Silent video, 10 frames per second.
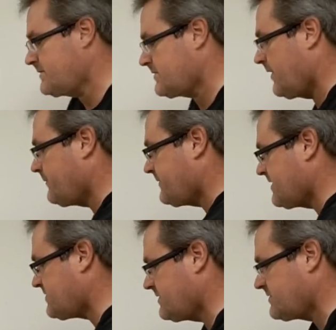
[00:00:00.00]
So
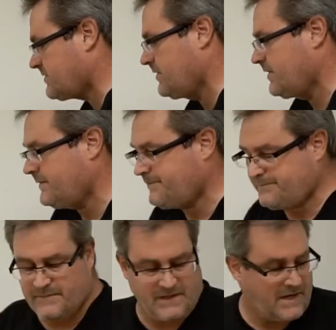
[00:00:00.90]
this one's good.
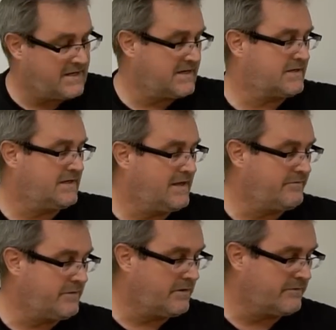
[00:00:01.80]
Now I need to
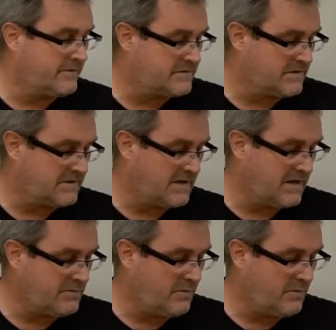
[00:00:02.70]
level over to the other